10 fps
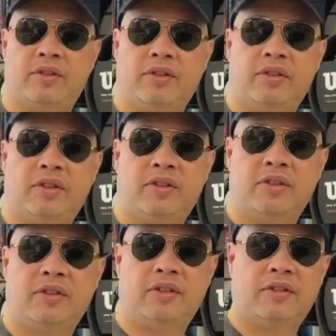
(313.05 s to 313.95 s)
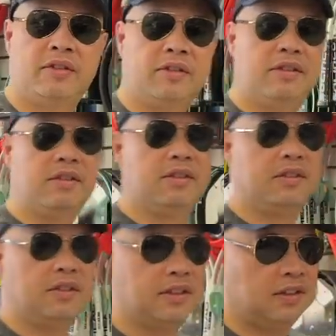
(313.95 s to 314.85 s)

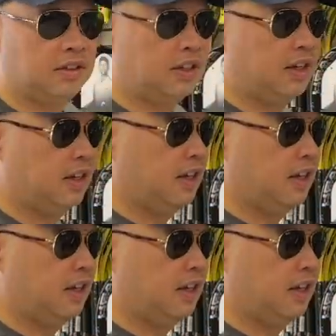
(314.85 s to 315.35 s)
Nobody speaks.